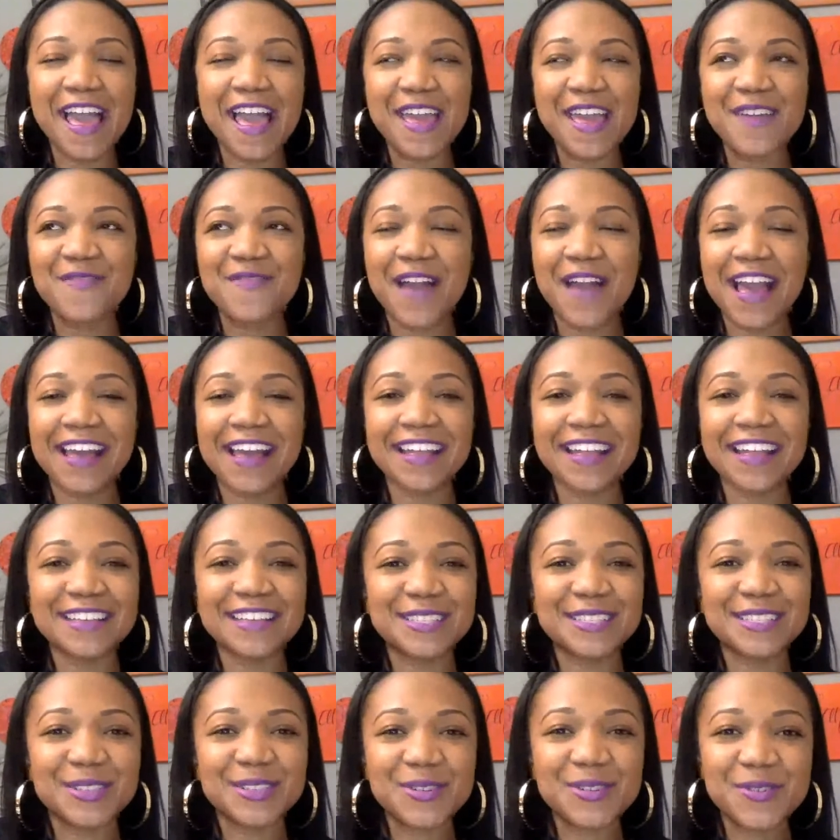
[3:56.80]
if I could
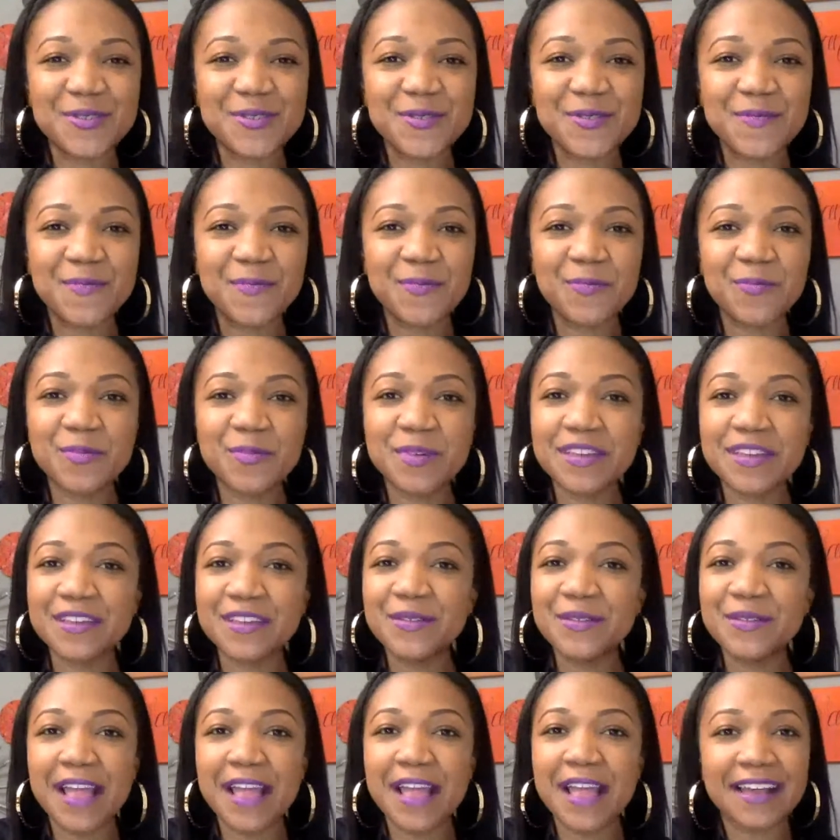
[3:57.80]
assume
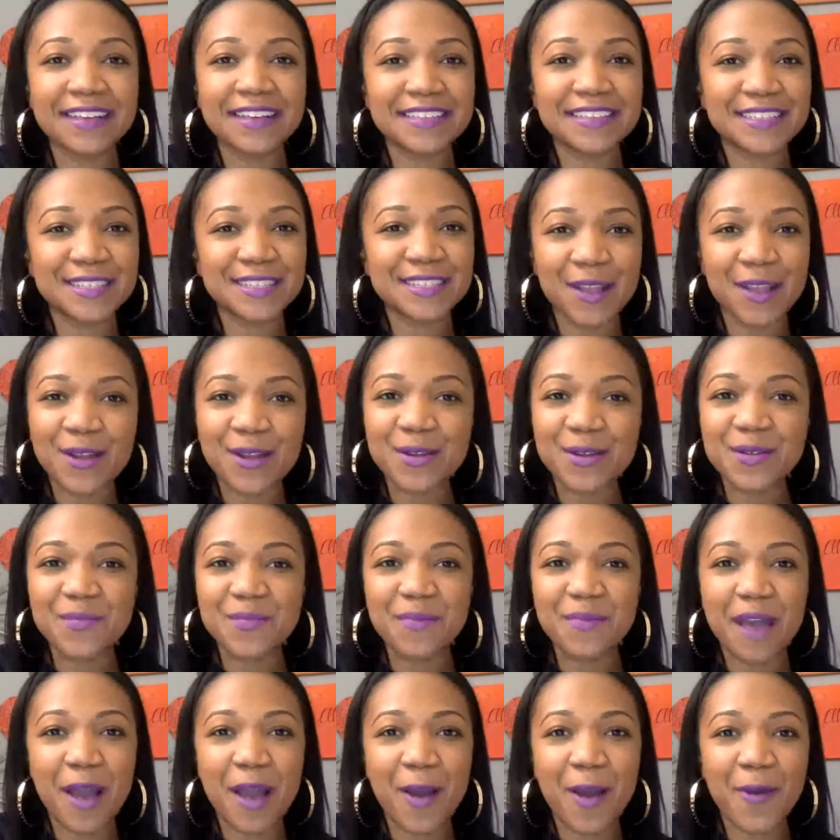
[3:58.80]
you're not concerned
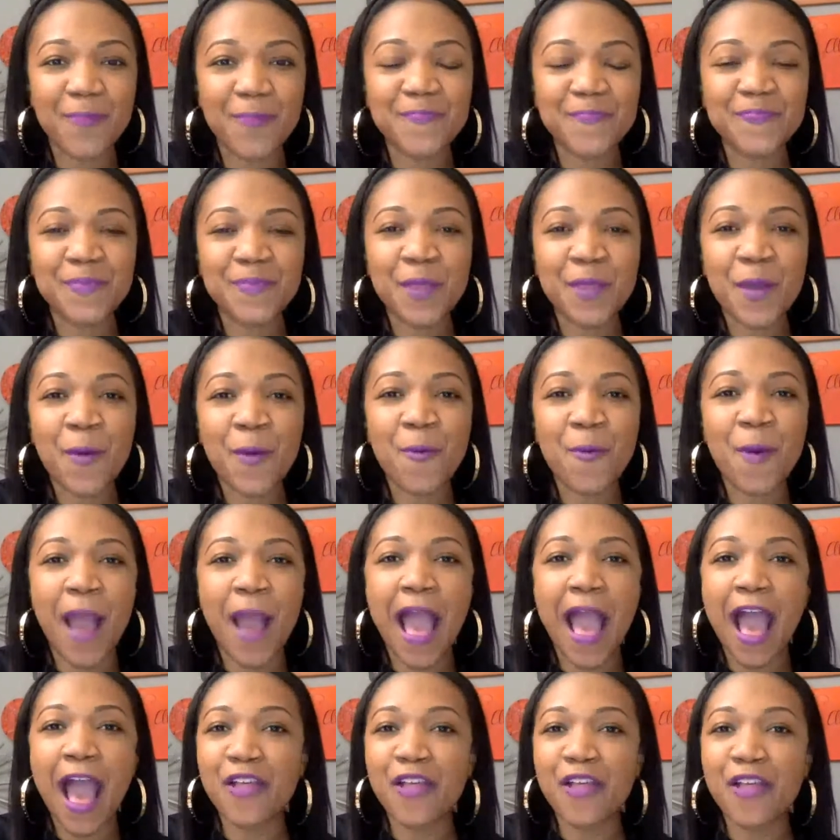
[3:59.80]
about
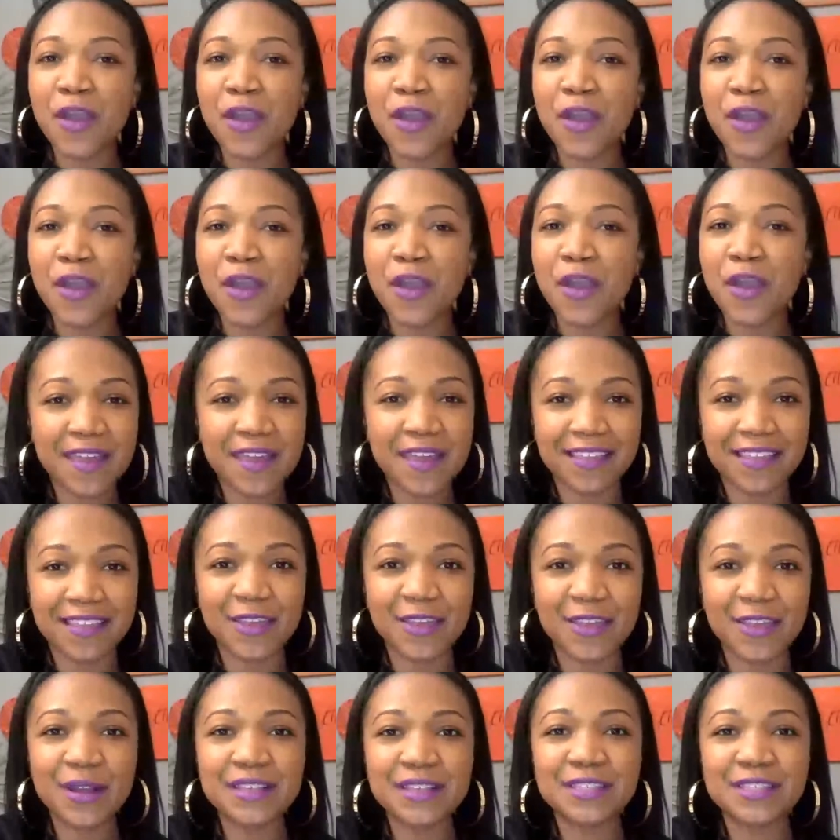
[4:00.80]
how they were feeling,
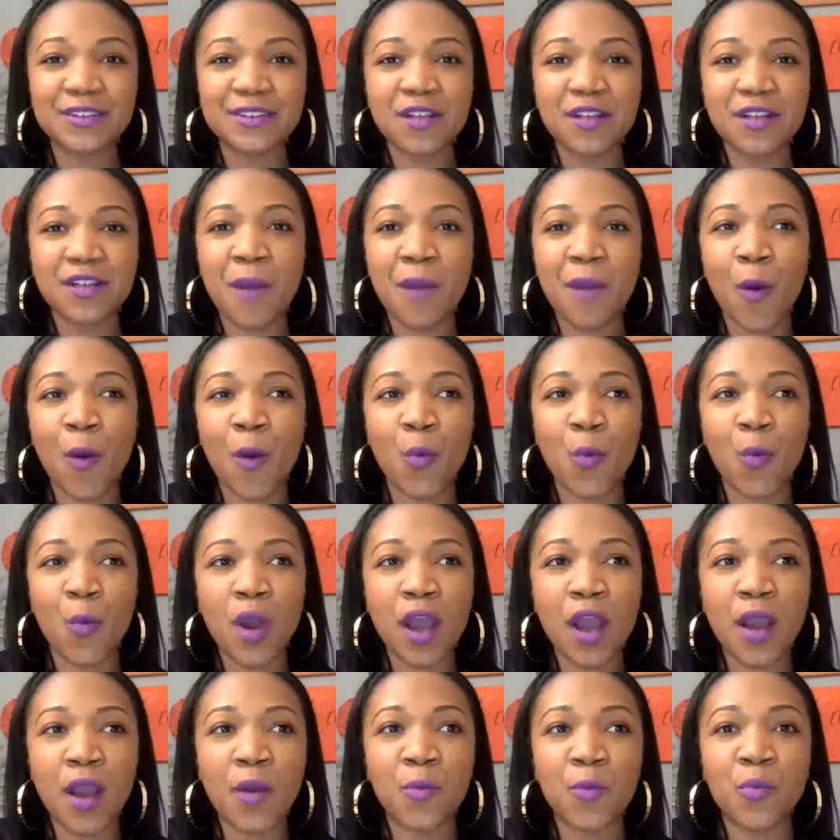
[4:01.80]
you're concerned about
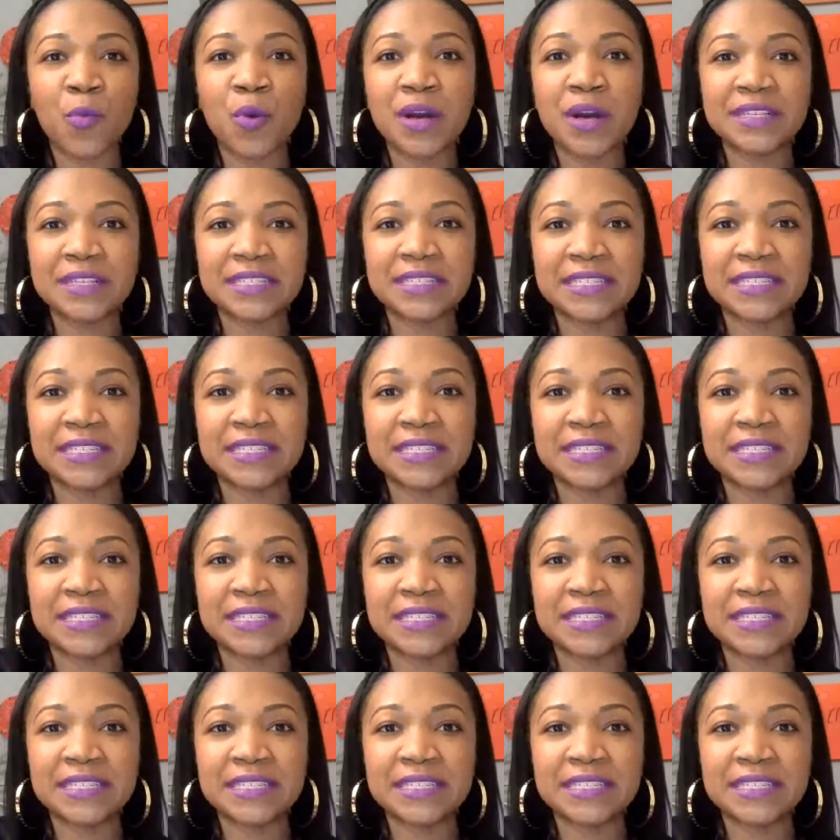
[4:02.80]
what was